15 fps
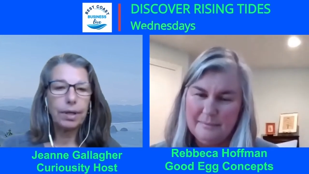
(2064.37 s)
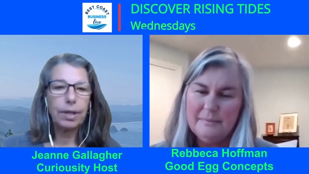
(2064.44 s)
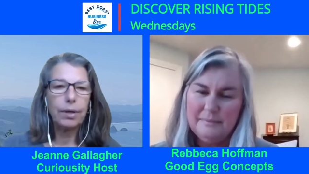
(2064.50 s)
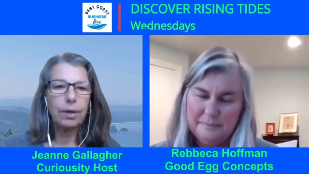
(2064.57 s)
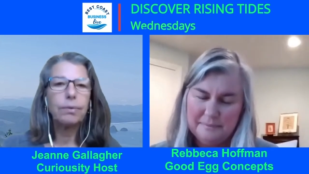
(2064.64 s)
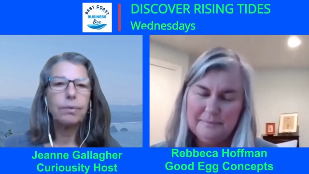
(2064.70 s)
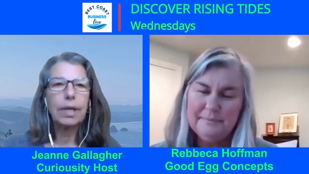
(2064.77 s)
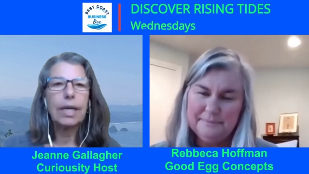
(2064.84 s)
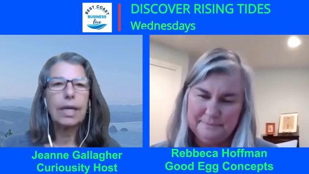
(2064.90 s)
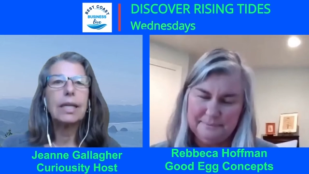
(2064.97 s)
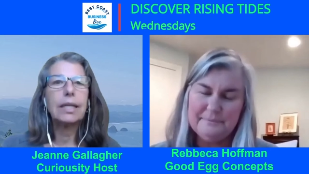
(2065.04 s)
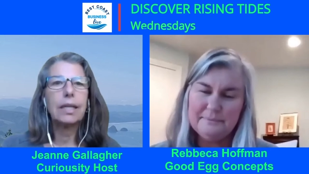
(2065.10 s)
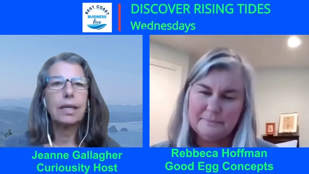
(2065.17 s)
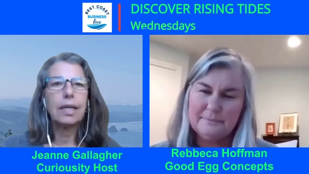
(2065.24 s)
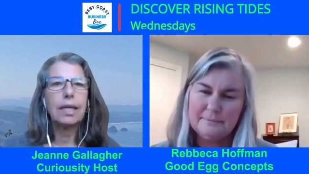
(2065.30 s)
Speaker 1: we're you know
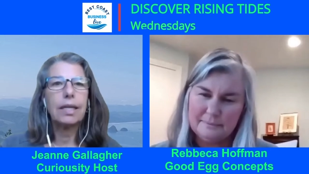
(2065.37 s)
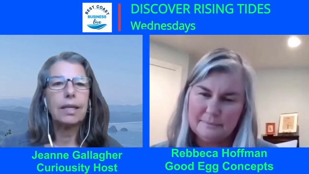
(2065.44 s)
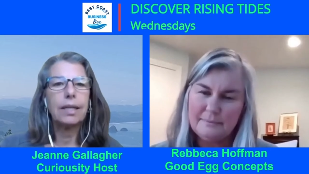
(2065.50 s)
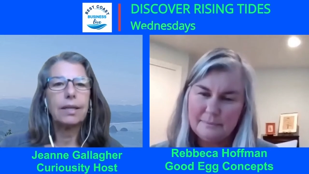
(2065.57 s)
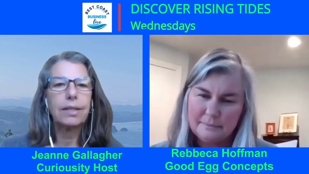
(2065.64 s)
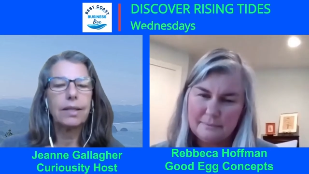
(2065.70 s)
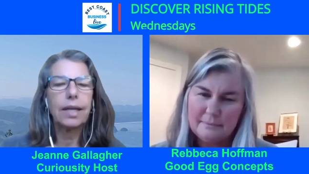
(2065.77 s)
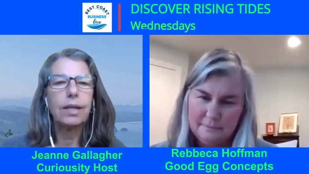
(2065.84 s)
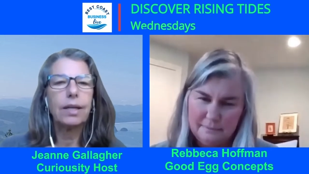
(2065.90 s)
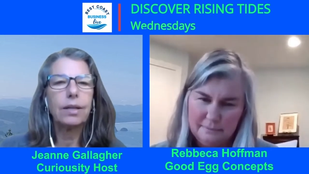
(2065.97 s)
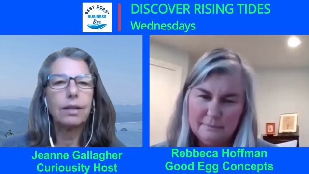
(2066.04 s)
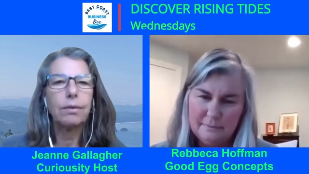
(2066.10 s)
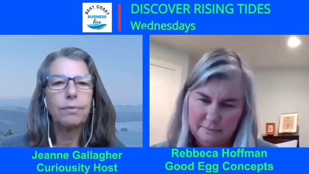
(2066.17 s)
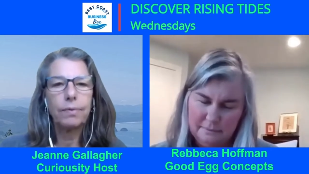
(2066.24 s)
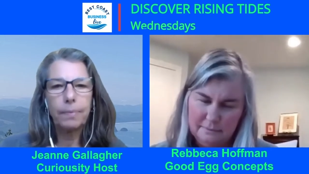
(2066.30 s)
mm-hmm. in in
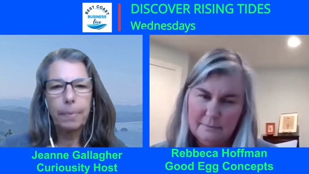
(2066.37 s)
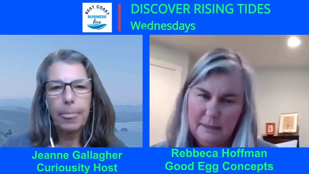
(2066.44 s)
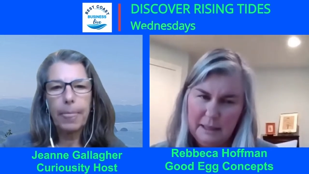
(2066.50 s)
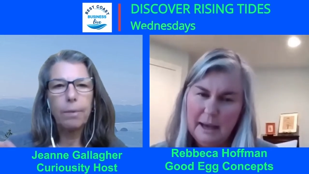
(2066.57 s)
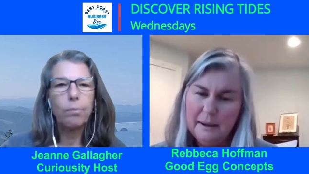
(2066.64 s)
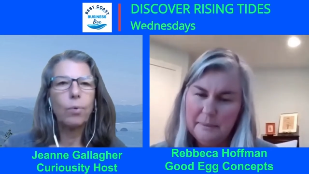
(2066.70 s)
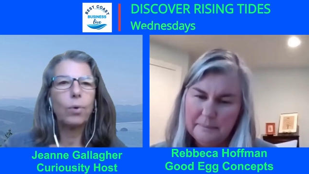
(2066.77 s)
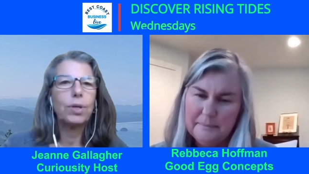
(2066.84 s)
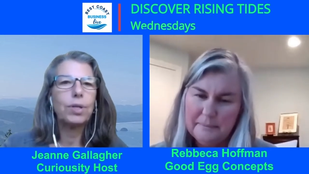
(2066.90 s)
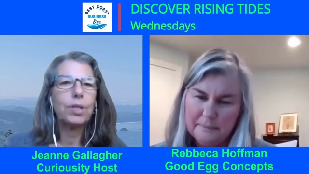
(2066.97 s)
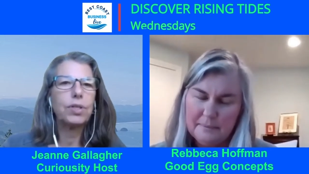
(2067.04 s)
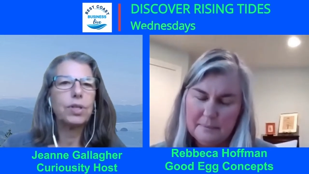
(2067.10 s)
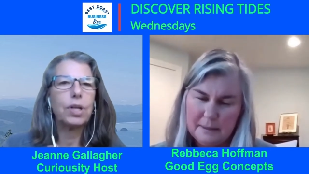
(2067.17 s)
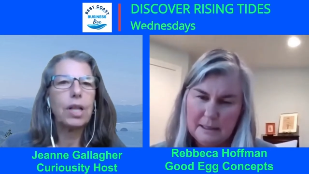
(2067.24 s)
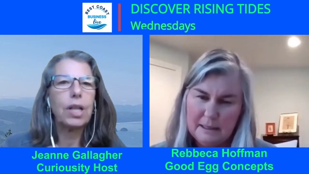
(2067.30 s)
this land of
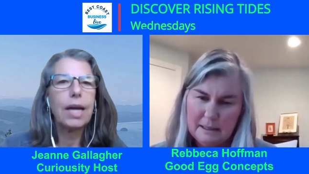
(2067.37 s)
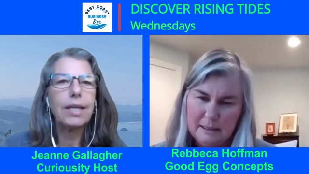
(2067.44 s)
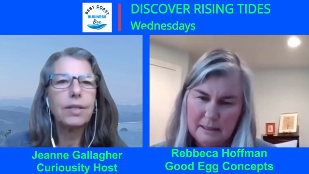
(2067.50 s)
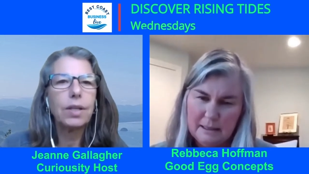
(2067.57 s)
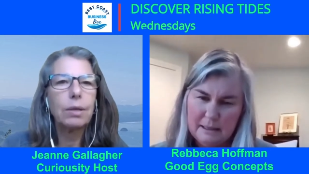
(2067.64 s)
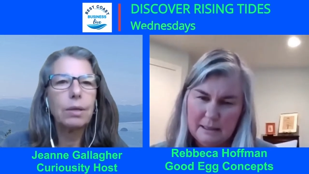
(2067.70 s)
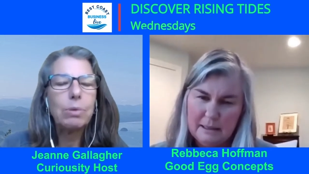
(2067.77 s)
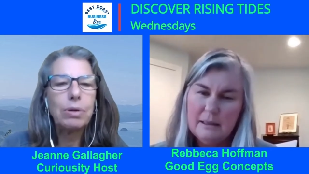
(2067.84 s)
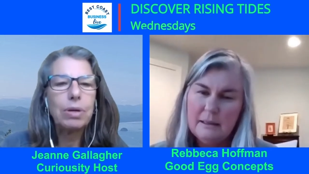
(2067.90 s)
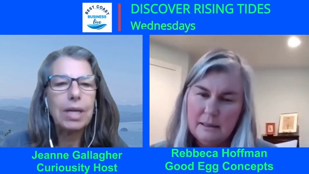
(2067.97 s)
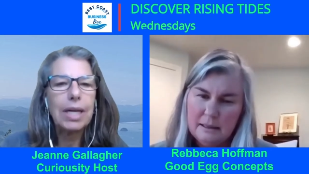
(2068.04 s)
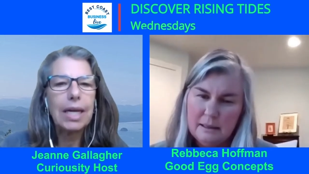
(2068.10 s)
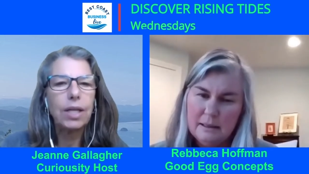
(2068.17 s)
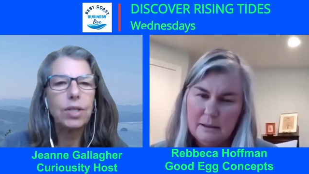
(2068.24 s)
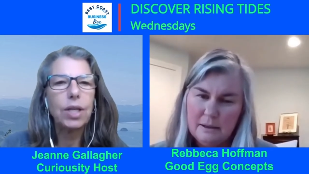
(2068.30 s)
yep. more digitalized
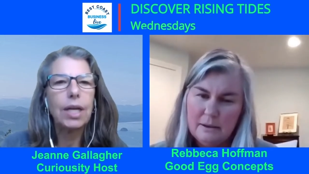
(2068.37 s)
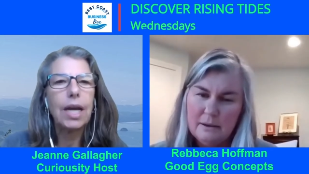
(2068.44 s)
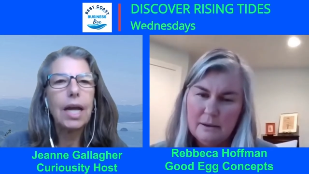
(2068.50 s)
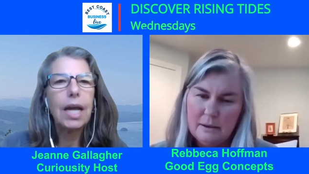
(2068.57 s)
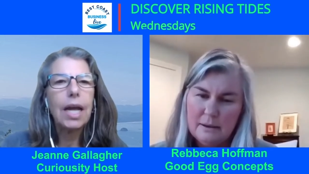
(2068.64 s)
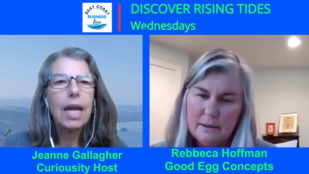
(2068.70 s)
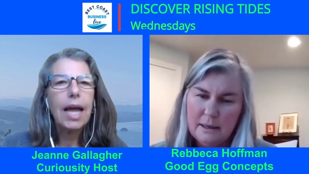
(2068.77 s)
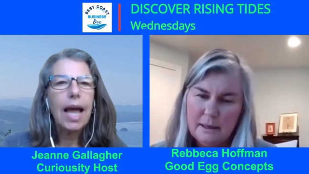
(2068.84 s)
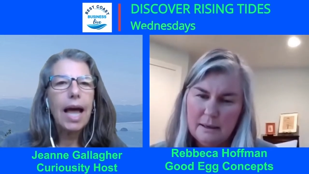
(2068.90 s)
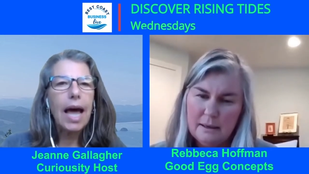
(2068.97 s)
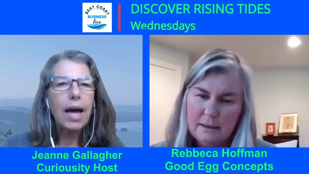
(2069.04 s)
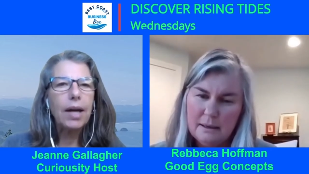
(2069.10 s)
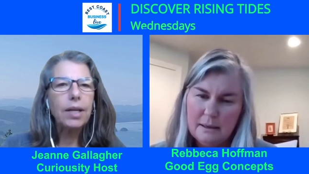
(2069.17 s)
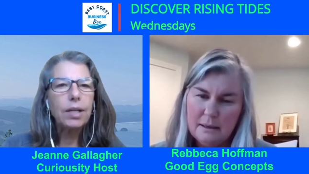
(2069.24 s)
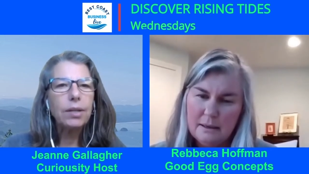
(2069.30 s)
communication.
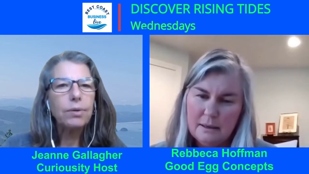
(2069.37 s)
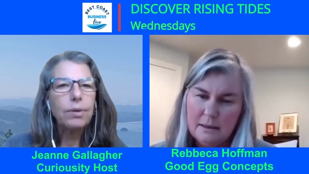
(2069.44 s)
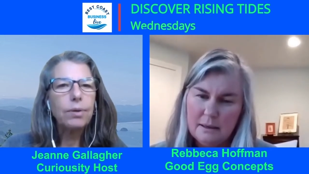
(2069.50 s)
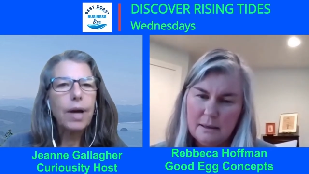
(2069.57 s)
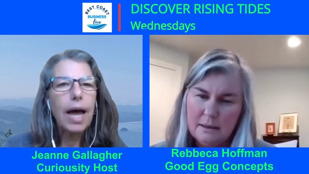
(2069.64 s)
Yeah. How do